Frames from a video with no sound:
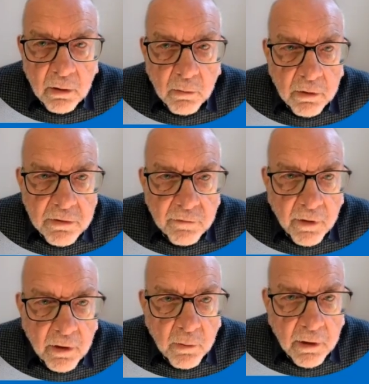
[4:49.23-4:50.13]
there was a
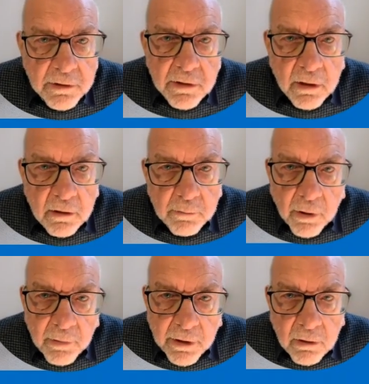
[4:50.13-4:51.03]
very well attended
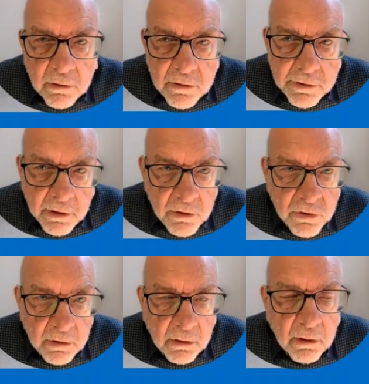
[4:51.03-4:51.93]
public
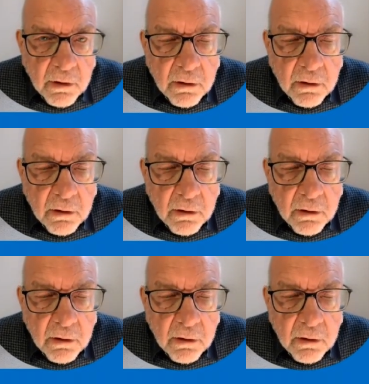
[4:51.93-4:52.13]
consultation,